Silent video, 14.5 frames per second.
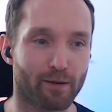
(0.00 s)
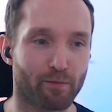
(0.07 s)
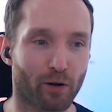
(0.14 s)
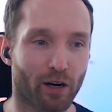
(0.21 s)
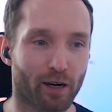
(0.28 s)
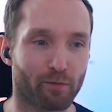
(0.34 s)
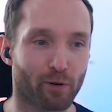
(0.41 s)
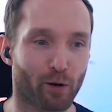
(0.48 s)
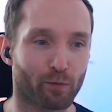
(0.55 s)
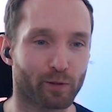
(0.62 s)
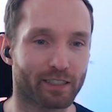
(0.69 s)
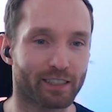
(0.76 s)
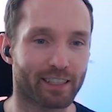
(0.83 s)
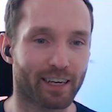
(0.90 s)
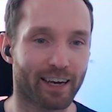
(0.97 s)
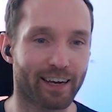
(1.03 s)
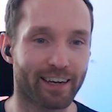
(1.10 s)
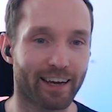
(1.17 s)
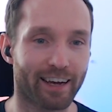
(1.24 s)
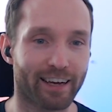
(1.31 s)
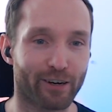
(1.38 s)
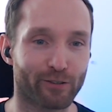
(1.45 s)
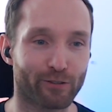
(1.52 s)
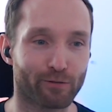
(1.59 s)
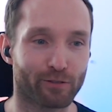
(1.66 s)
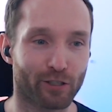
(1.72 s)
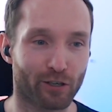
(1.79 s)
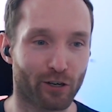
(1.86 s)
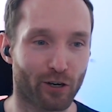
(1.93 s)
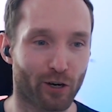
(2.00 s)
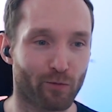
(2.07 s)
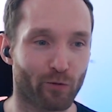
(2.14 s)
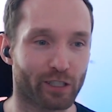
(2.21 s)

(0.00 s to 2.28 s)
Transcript: but I'd probably say AO.com,